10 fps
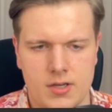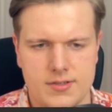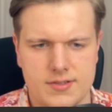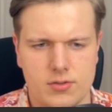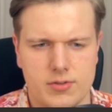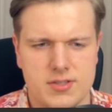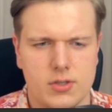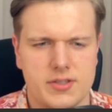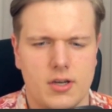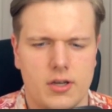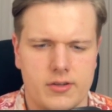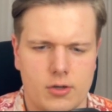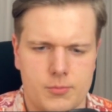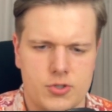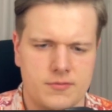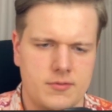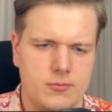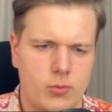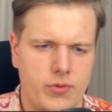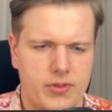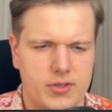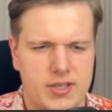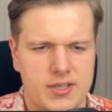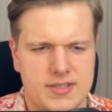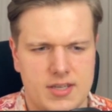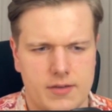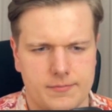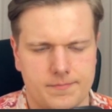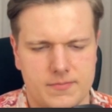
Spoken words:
So let's look at the other option with king e7.